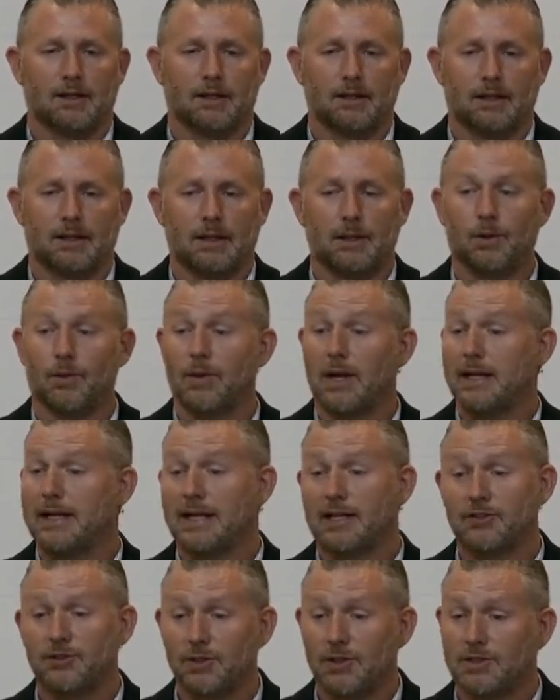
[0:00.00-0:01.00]
They were right
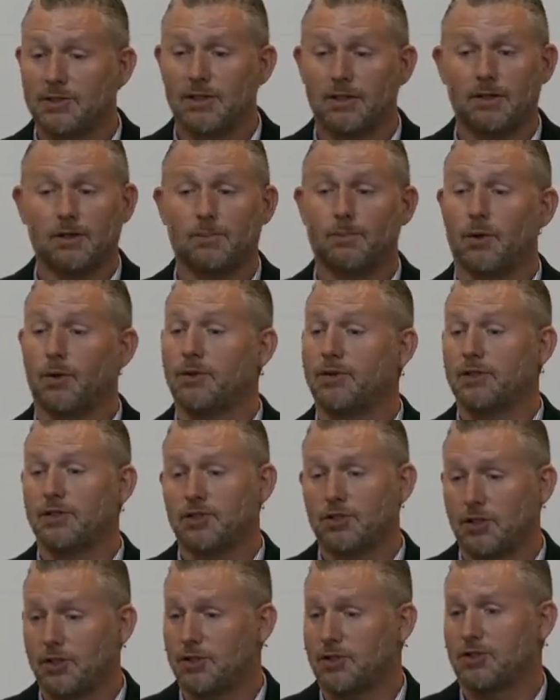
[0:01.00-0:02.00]
next to each other, both in
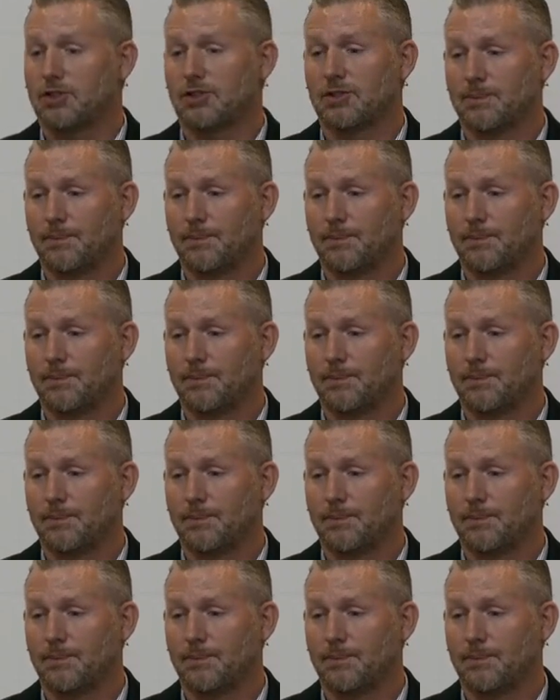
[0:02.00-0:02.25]
church.